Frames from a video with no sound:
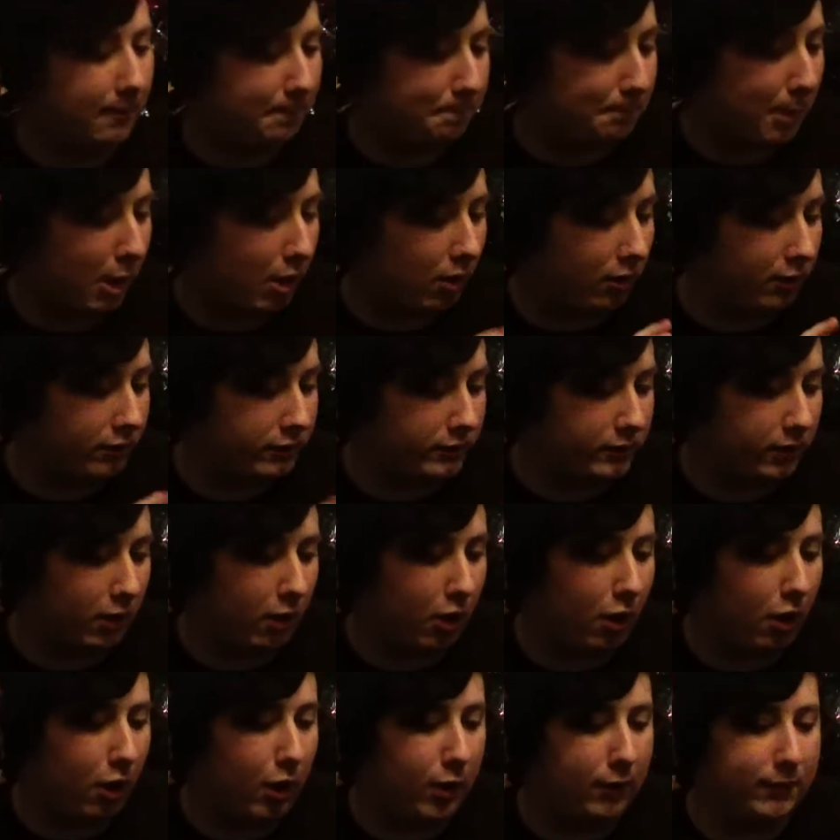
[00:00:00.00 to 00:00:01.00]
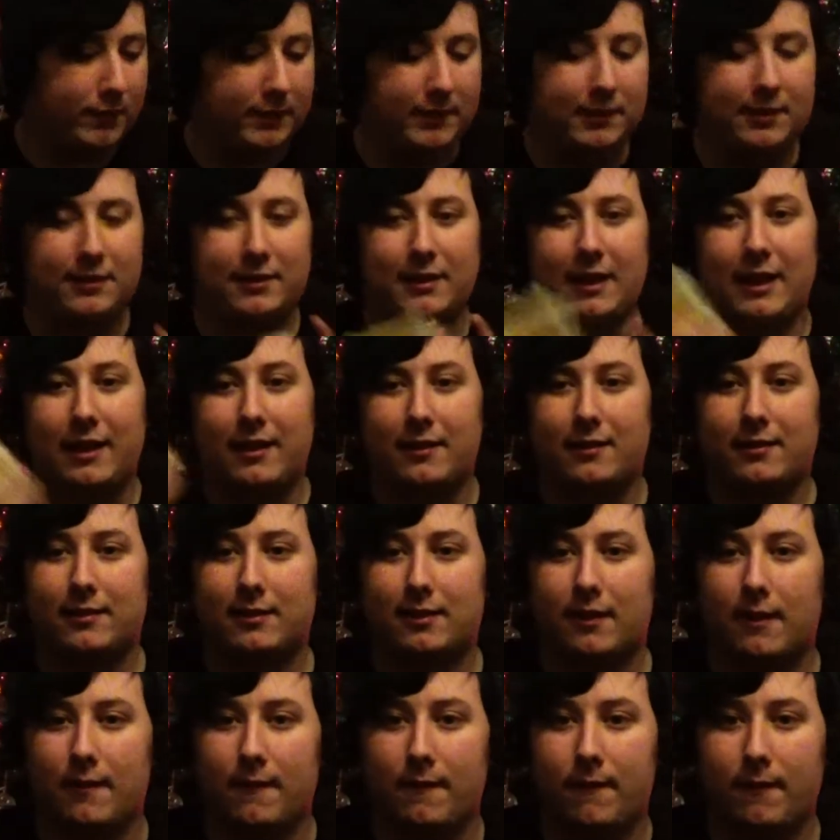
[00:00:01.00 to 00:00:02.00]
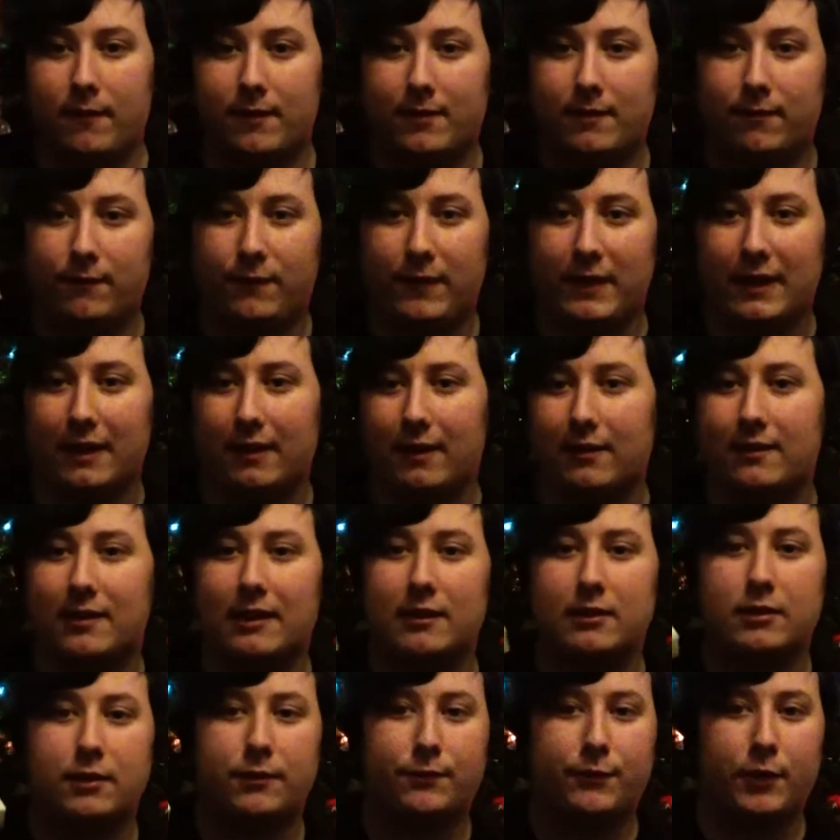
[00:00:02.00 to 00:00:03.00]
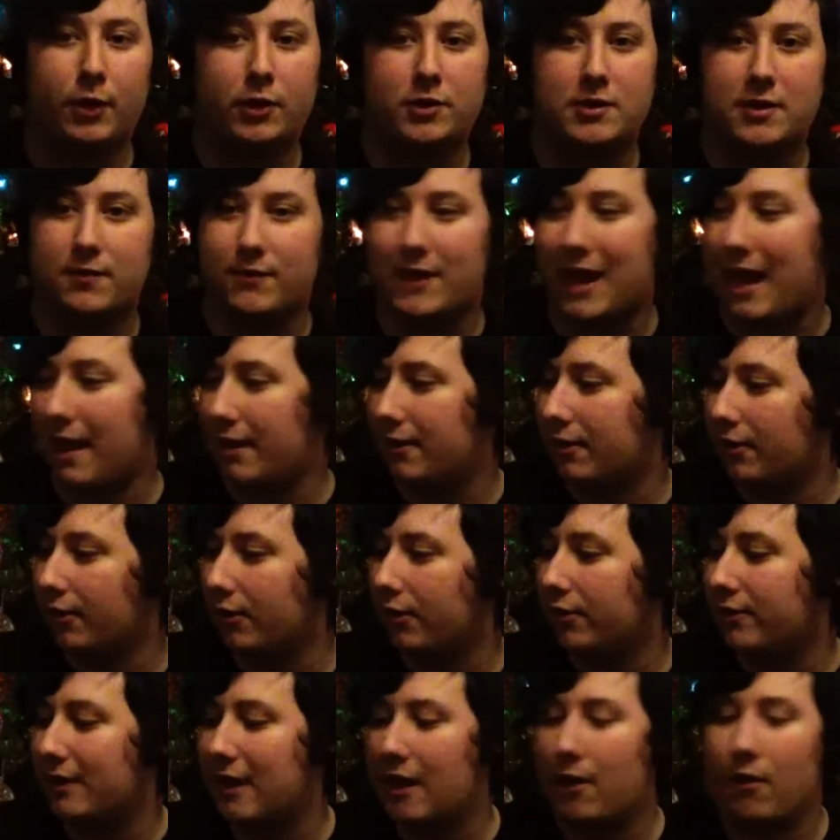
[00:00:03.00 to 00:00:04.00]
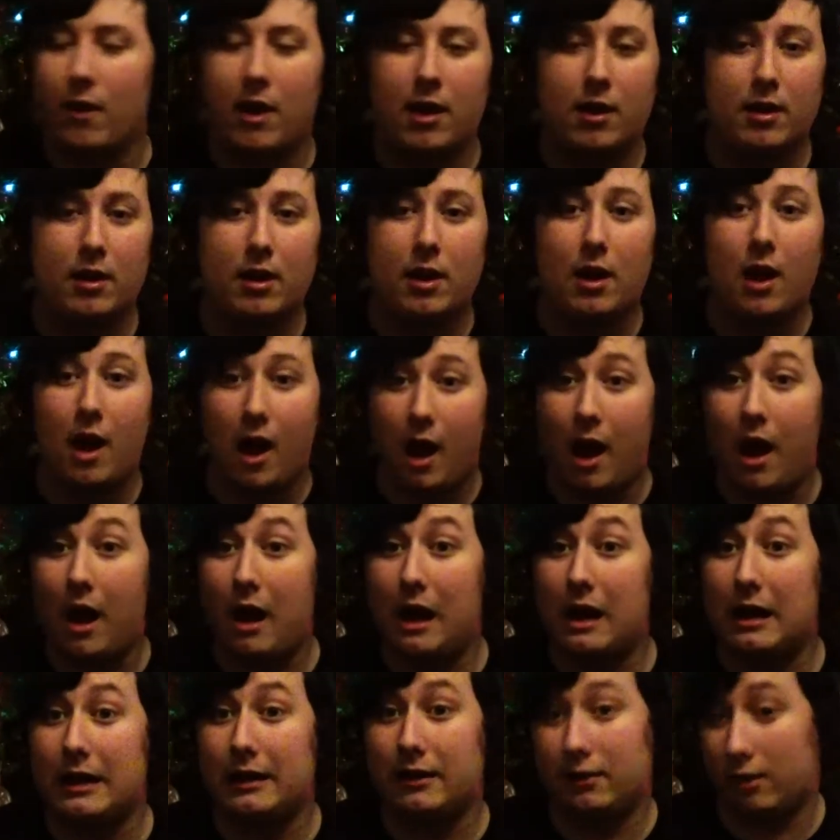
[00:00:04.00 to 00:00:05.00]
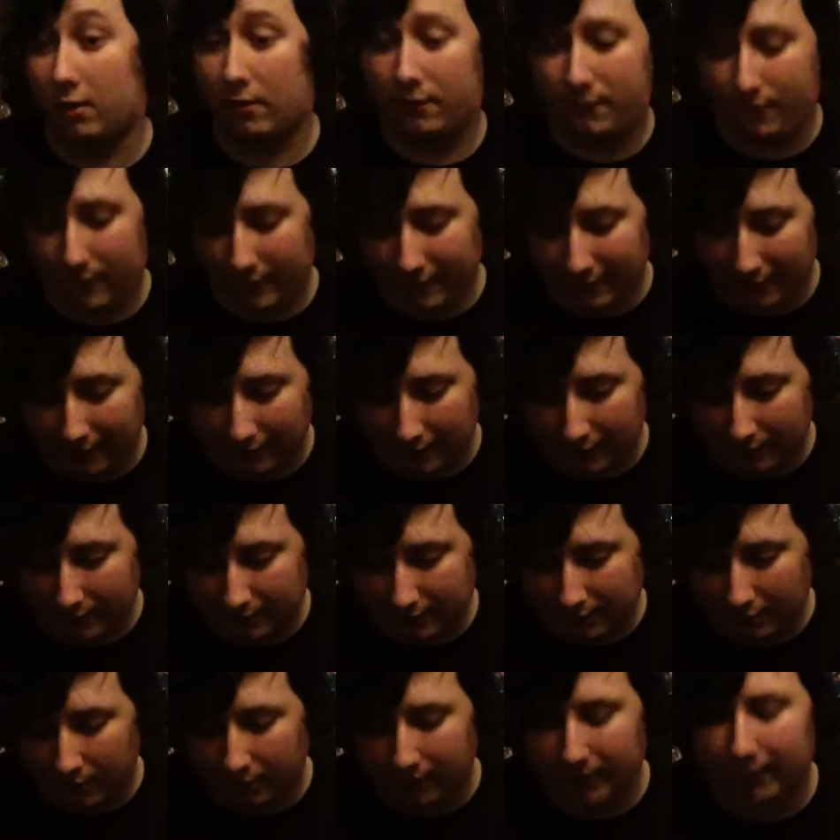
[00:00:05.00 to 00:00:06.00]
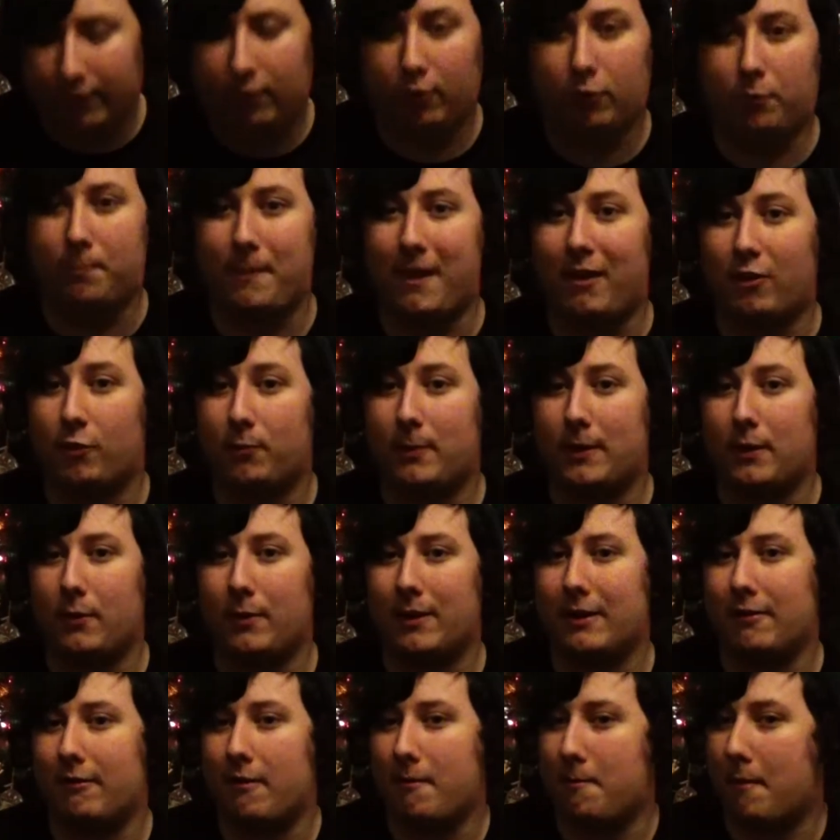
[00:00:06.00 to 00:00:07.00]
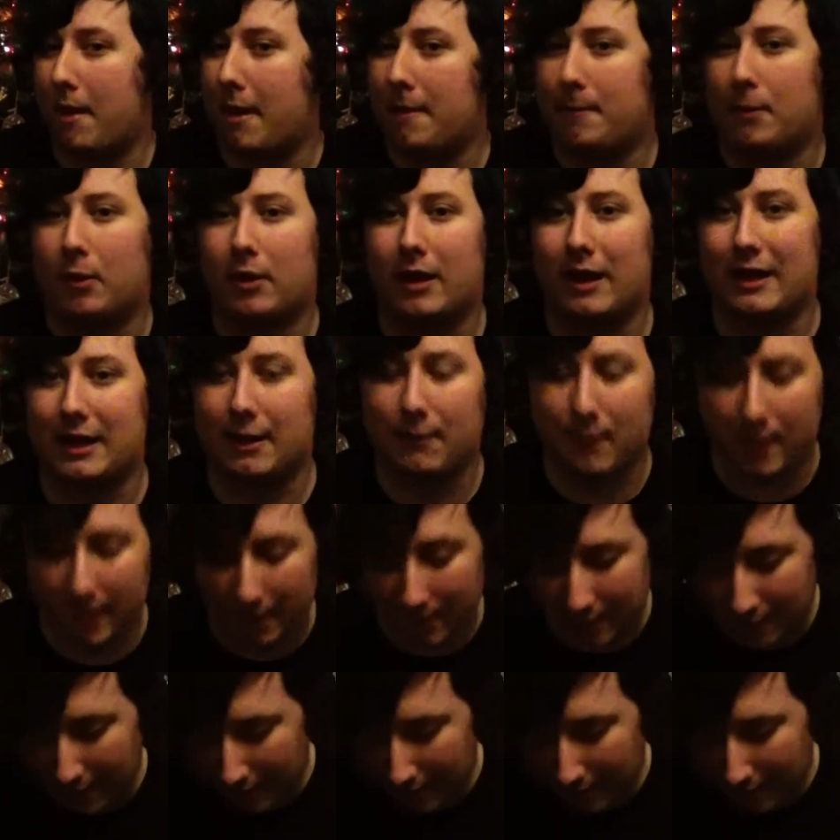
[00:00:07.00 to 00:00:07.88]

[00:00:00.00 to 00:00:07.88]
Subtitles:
box of 6 vanilla scented votive candles. Now, I love vanilla, so this was bound to be a winner in my book anyway.